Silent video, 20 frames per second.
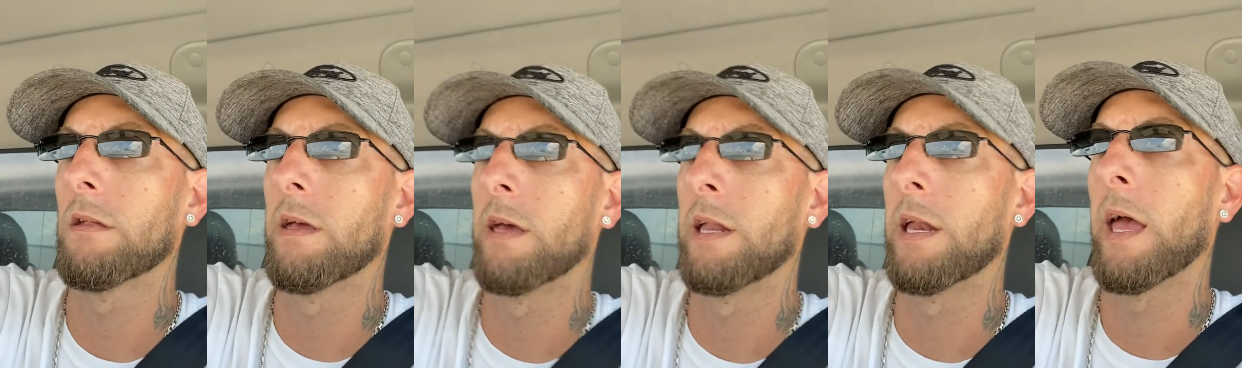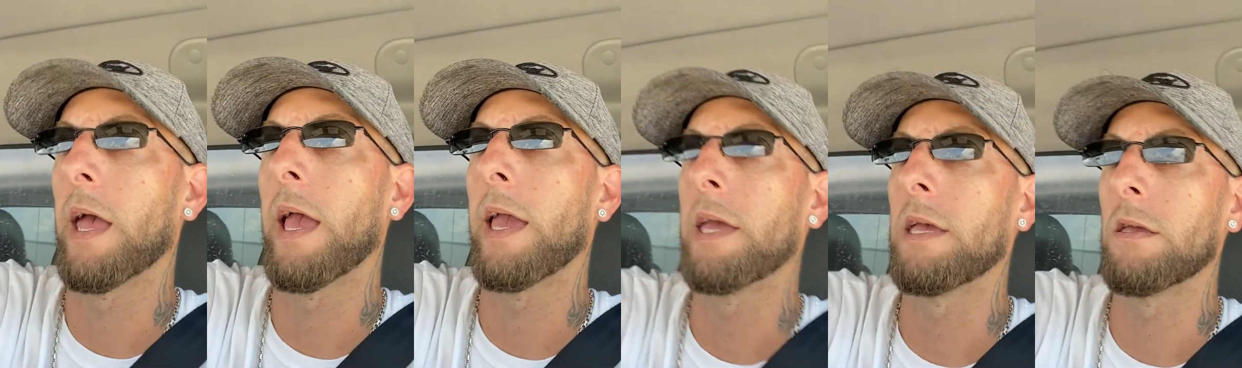in
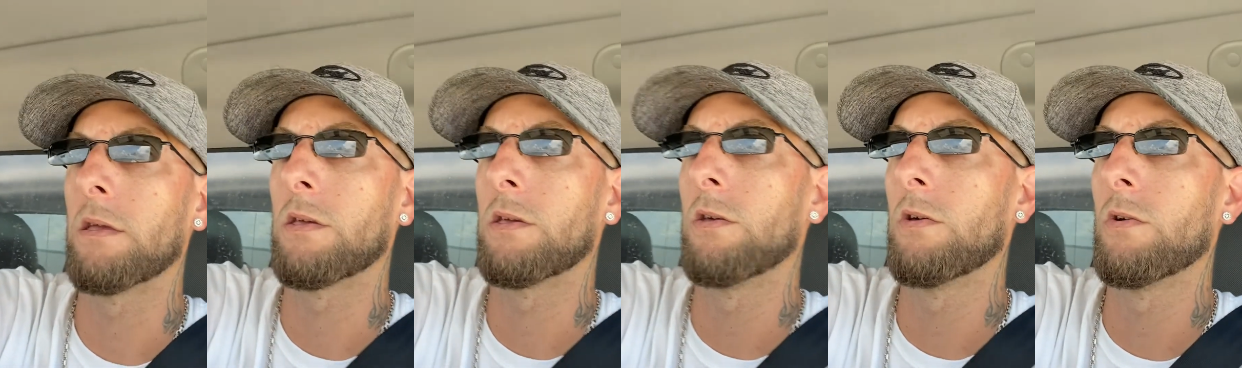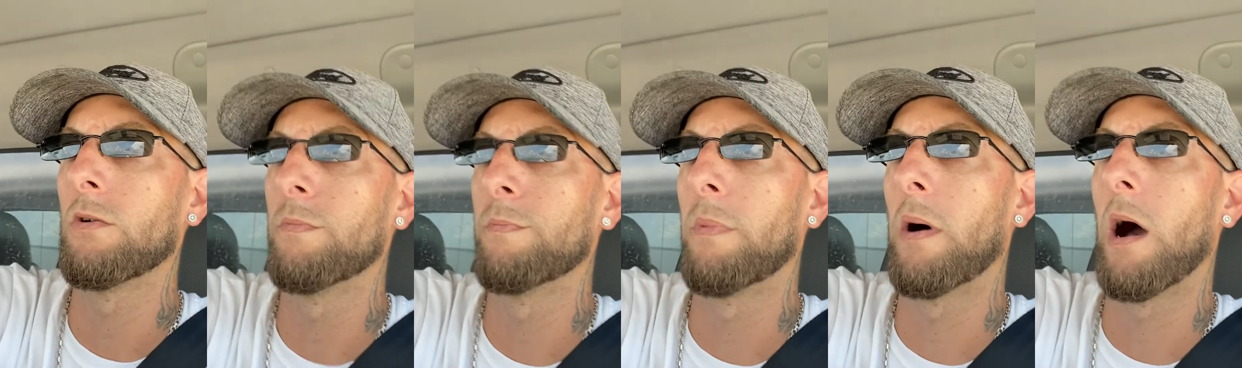an
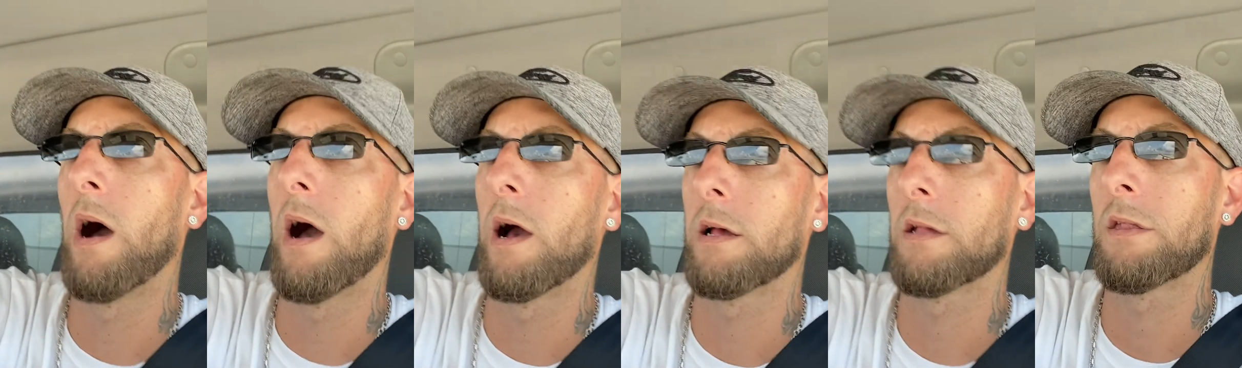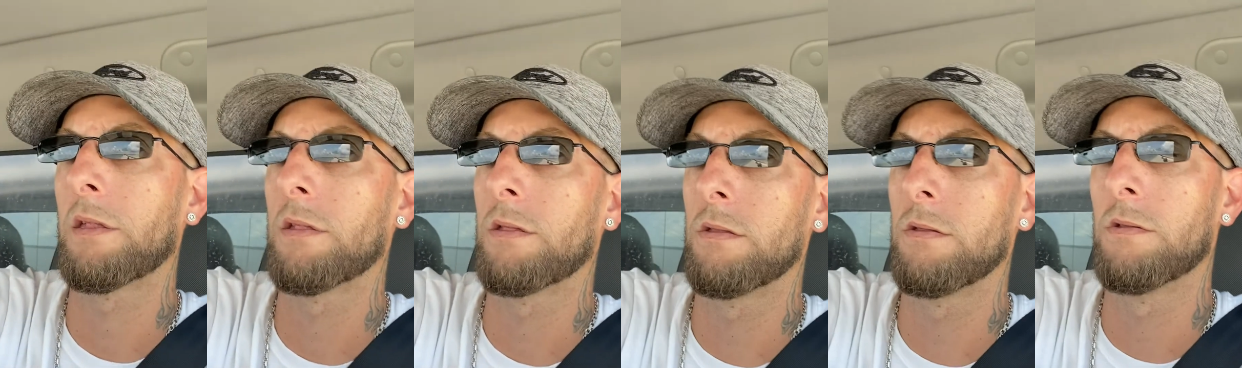8-cube box
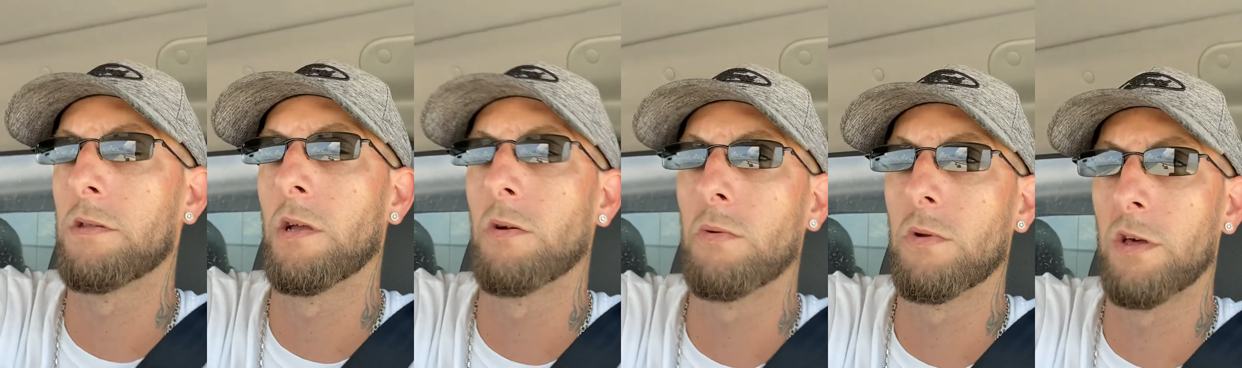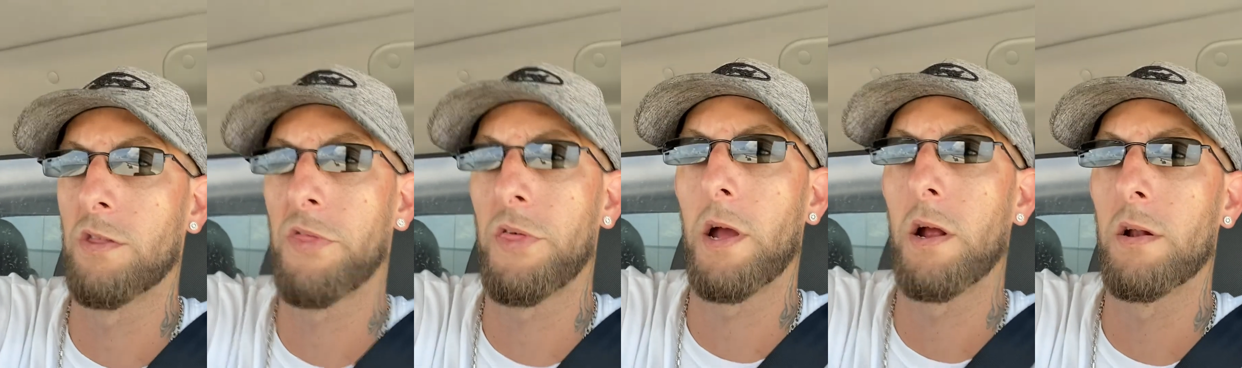tuned
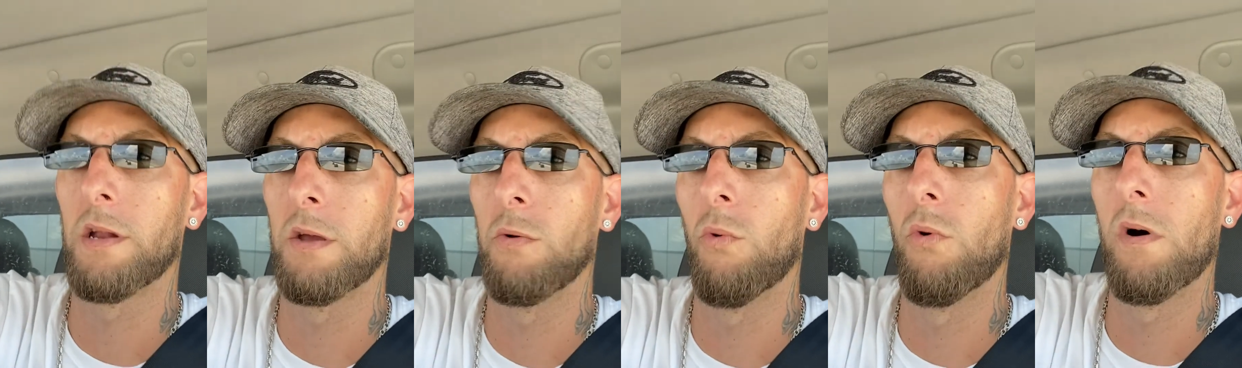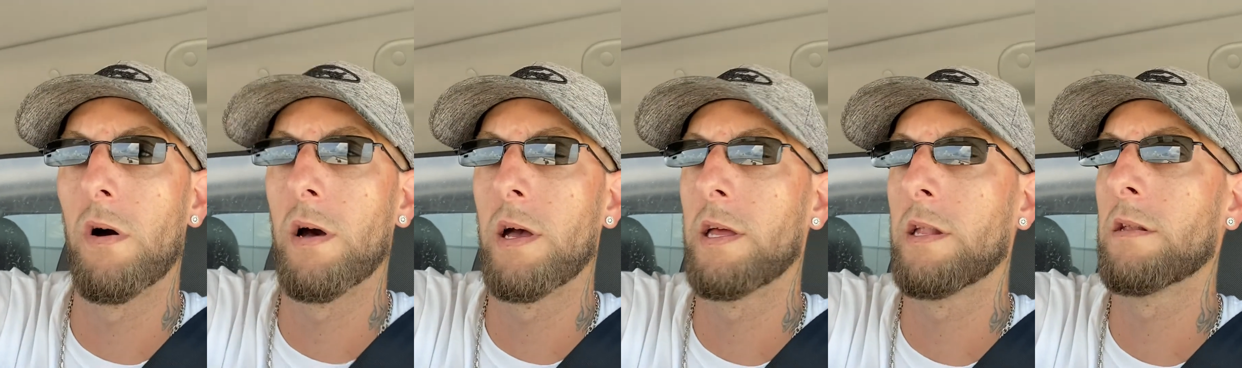to
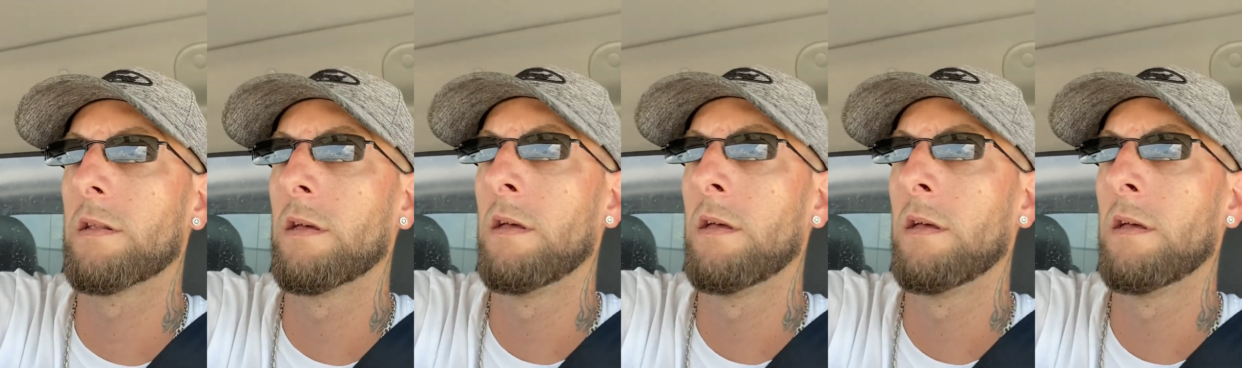31